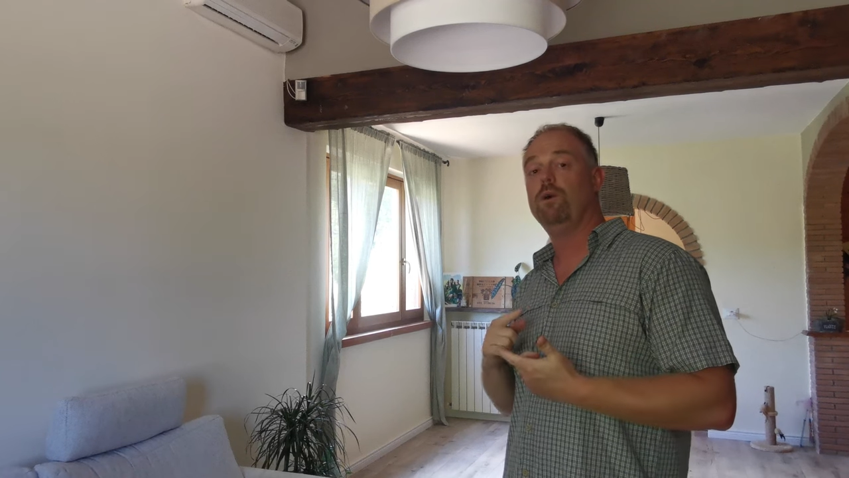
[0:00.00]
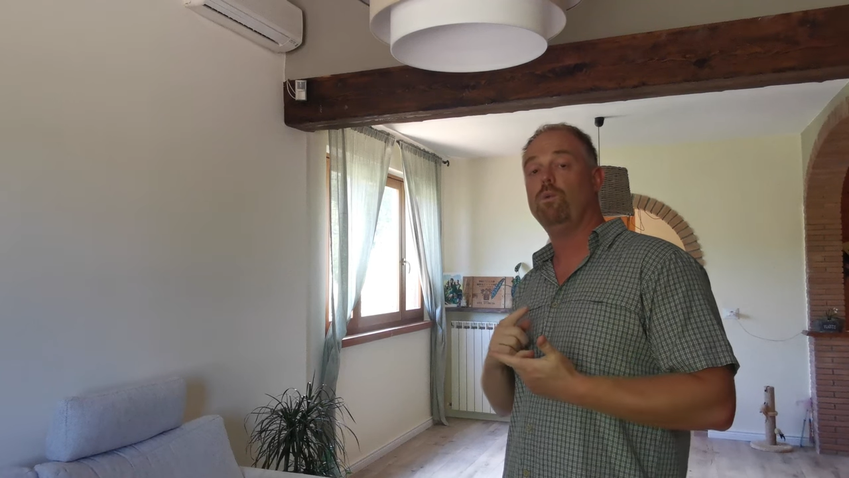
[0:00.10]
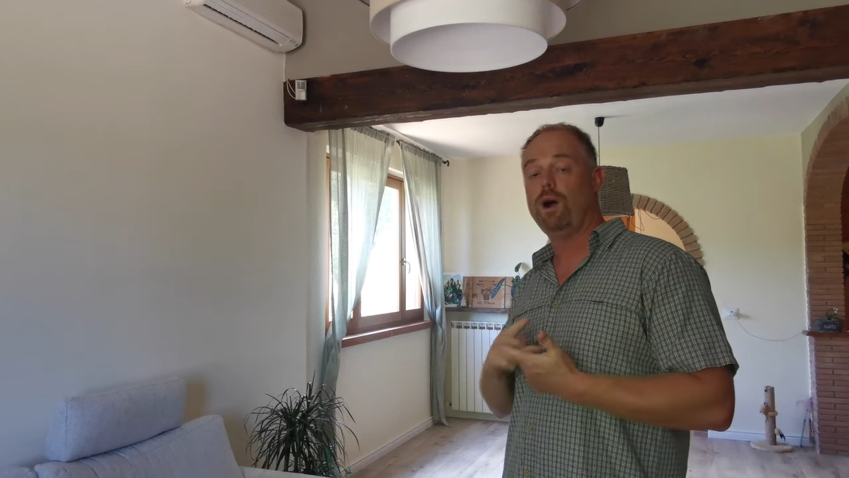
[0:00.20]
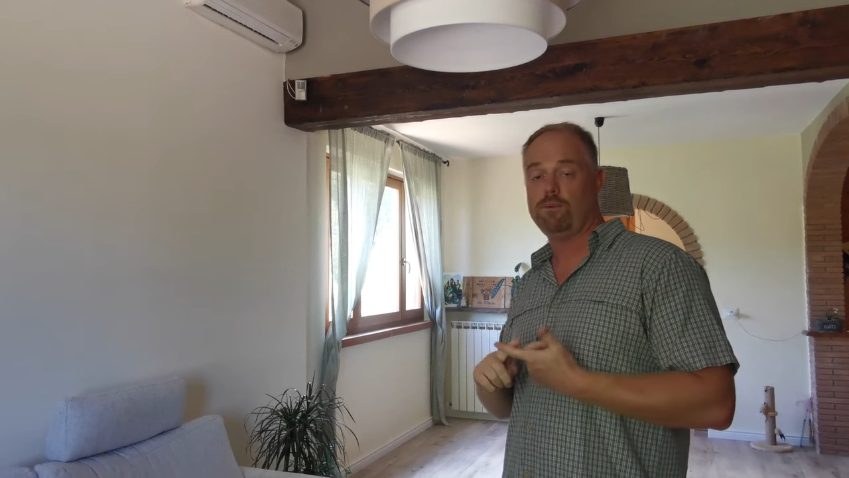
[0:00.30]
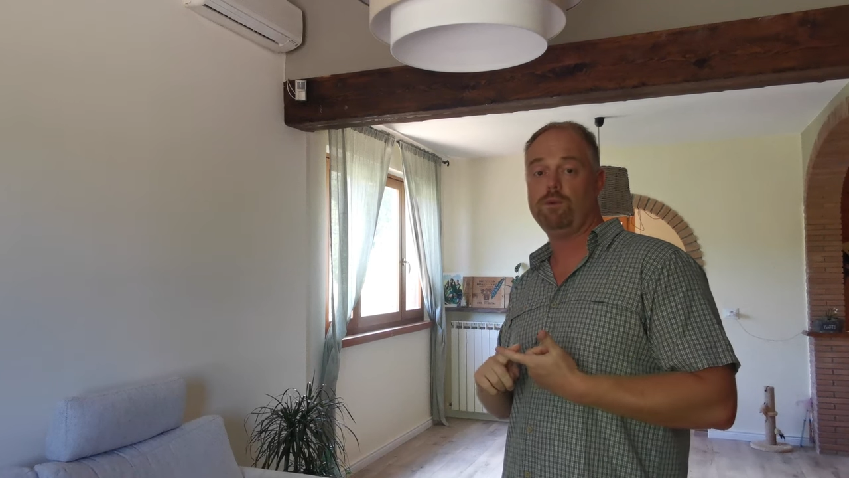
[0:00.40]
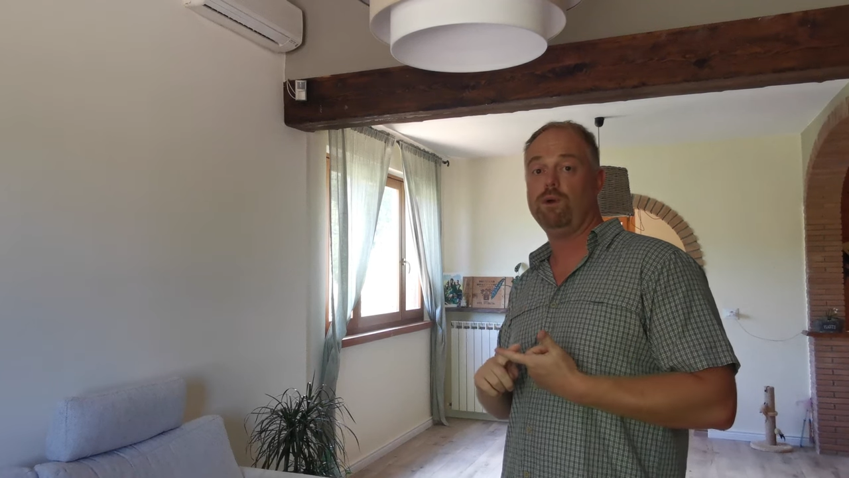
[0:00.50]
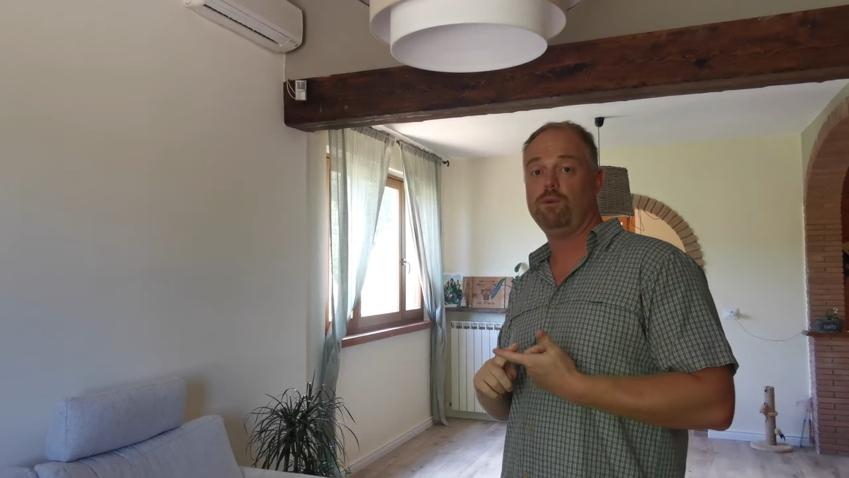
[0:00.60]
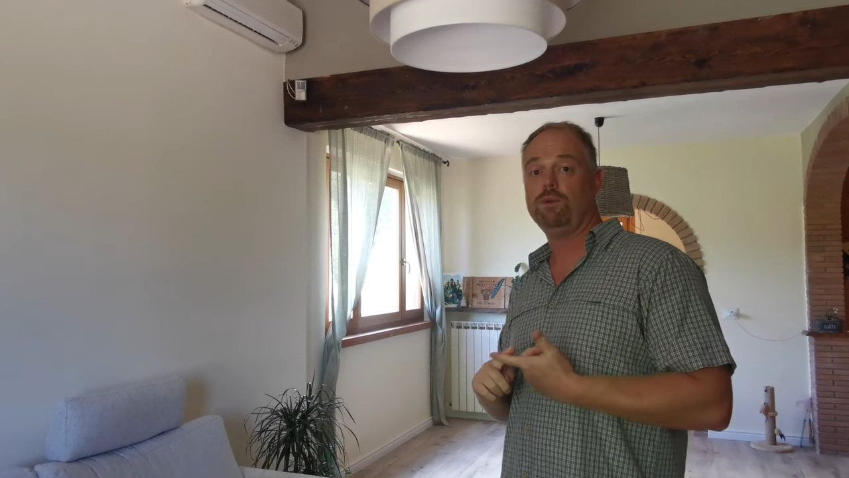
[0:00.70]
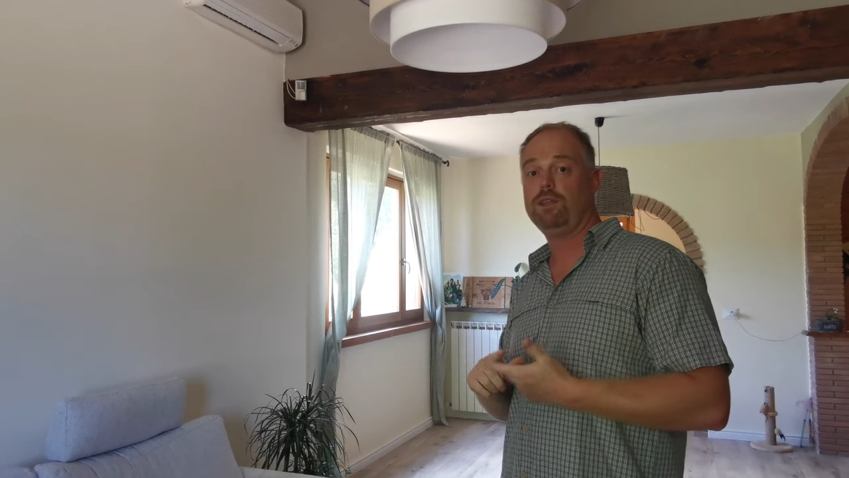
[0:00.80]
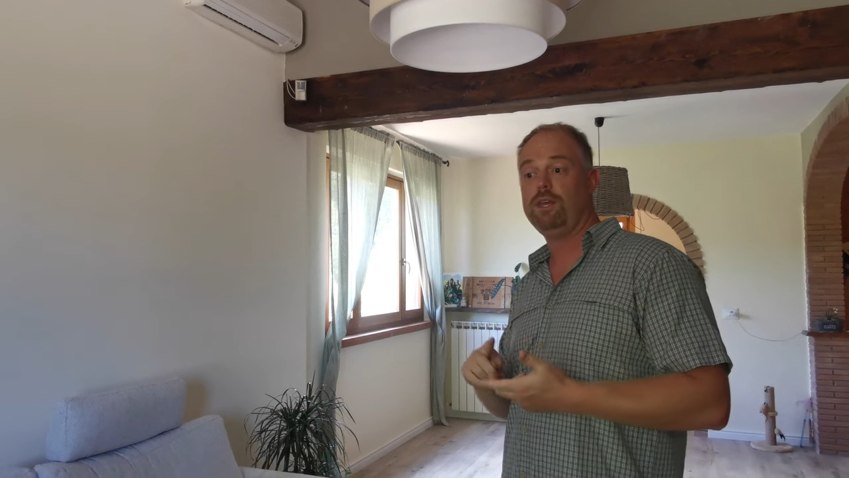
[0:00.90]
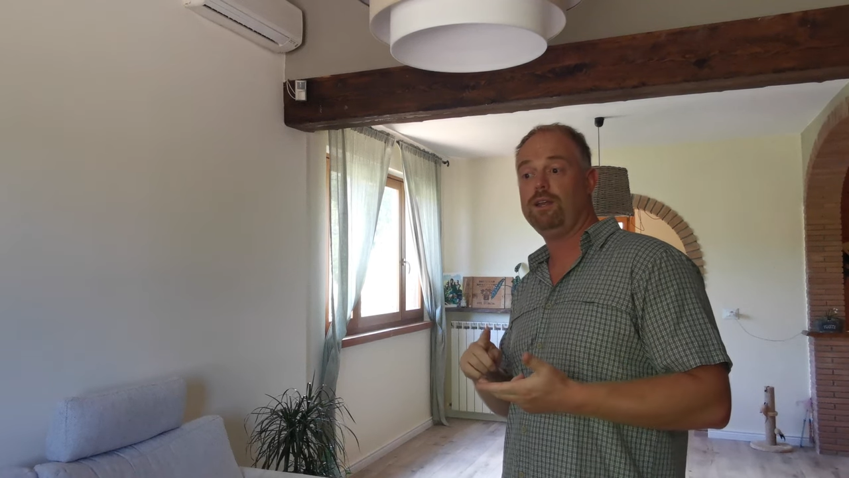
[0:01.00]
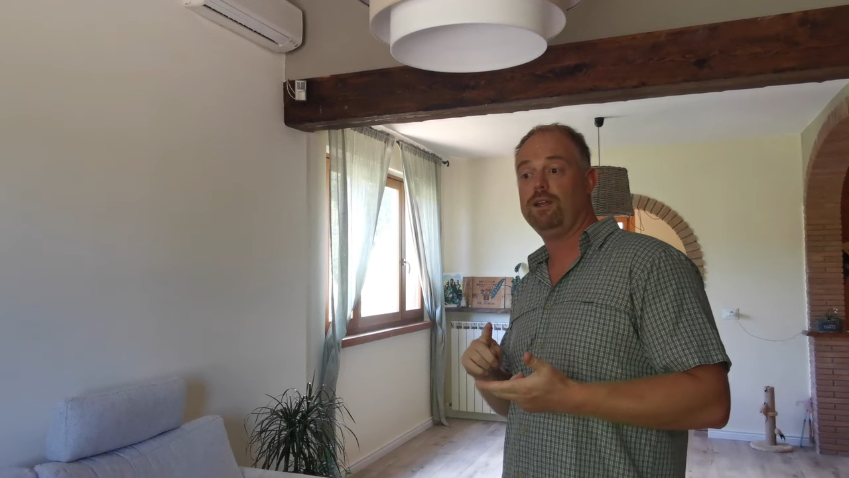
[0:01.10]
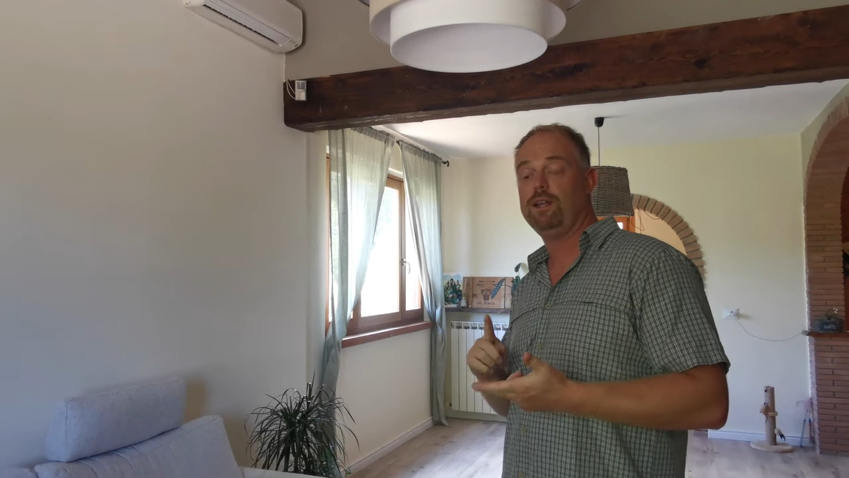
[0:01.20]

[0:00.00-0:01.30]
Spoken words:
why we went with it,